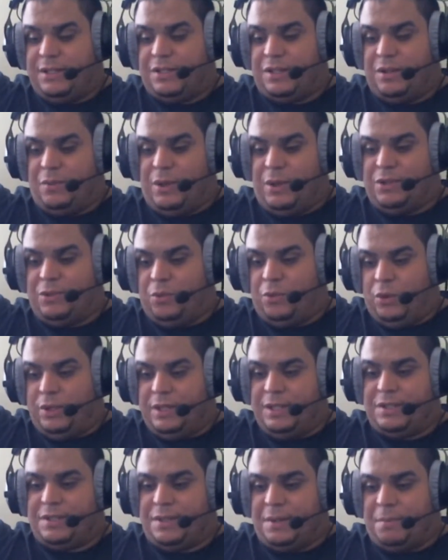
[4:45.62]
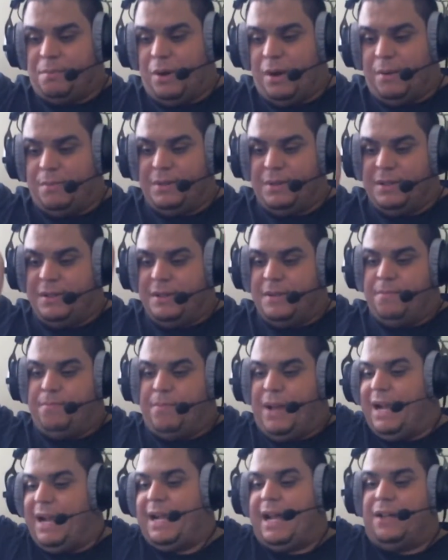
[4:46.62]
reservoir, into the pump,
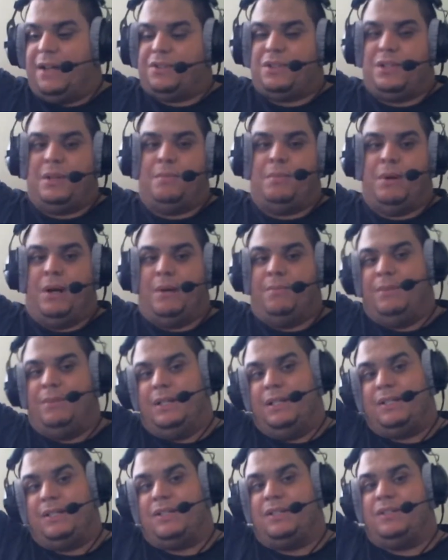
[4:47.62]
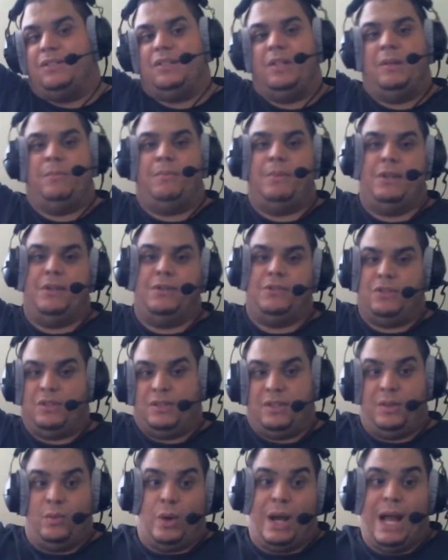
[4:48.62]
back out to the pump, into the CPU to
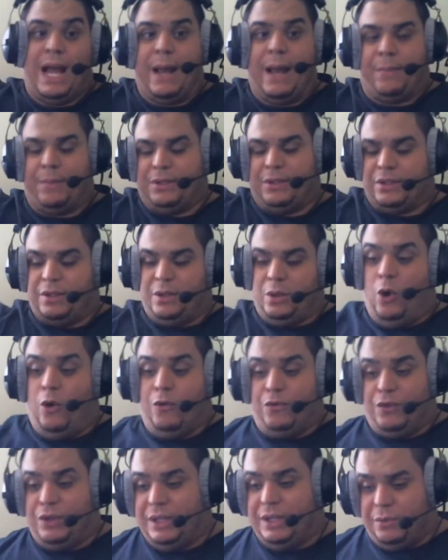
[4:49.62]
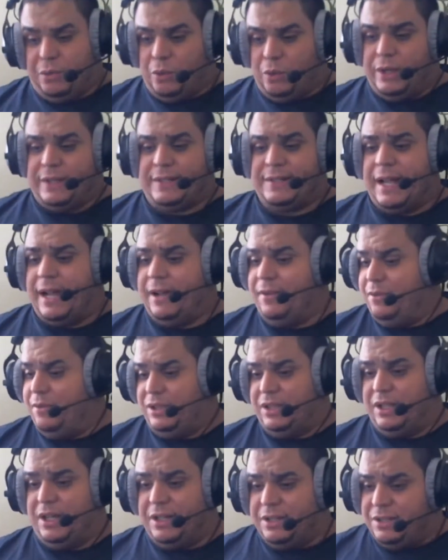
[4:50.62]
see what happens. And hopefully it will work out. If
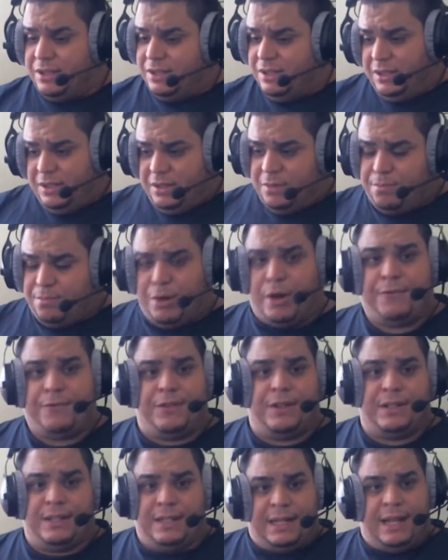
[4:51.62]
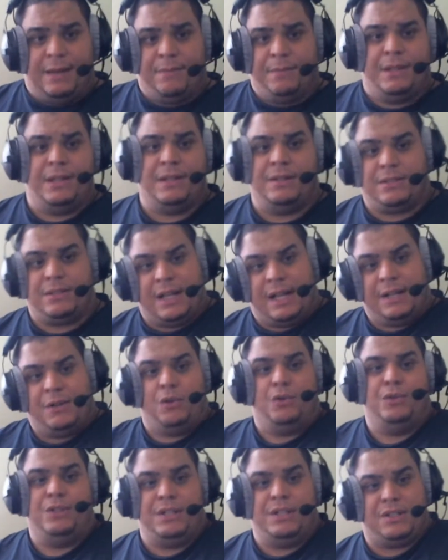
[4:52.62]
it does, perfect. Then that means I
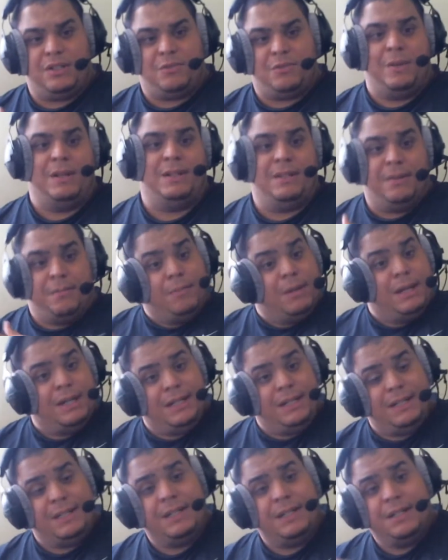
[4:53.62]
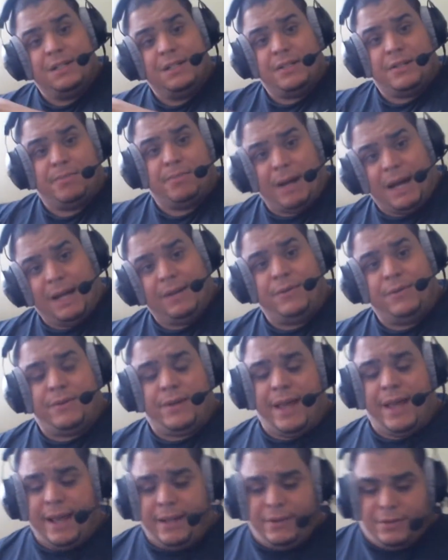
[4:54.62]
don't need to spend the money to buy a new
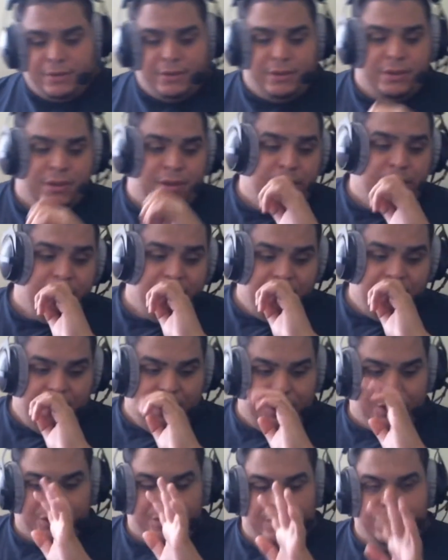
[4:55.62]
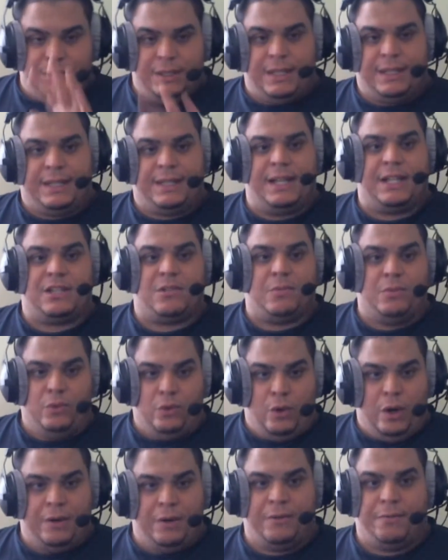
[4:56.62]
case. Which, it gets me
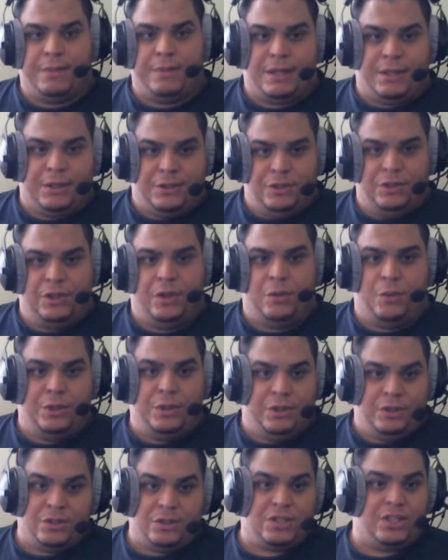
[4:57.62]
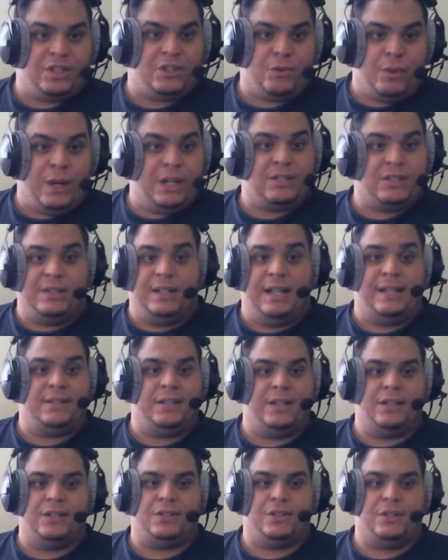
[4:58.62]
worried because, when you're in a situation like
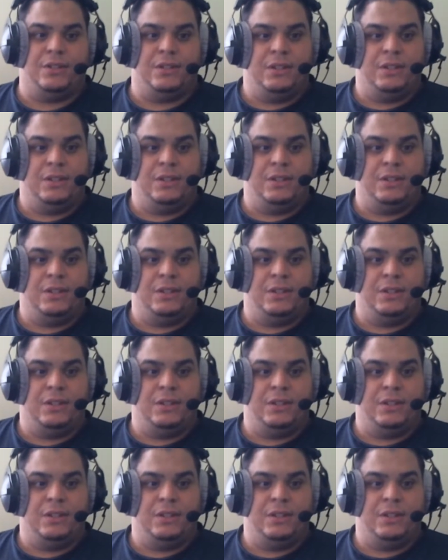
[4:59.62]
this,